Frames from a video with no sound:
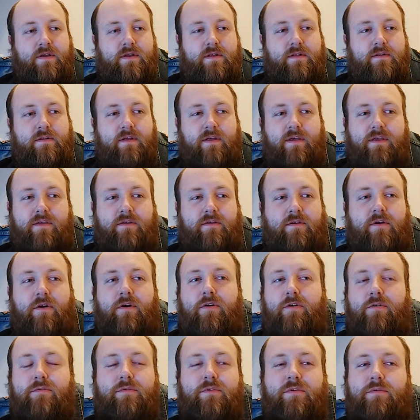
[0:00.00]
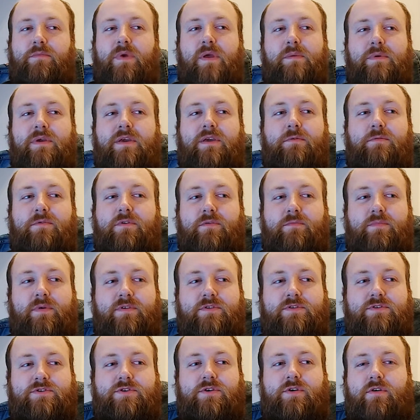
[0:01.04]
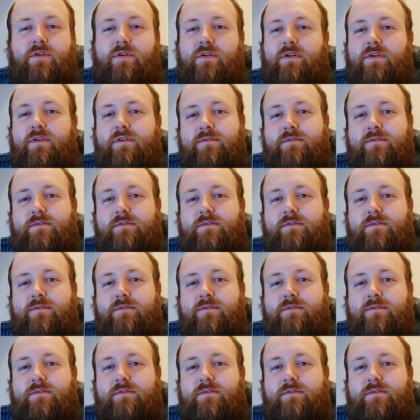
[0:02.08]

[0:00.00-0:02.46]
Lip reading: Like, oh, maybe he would have been shot.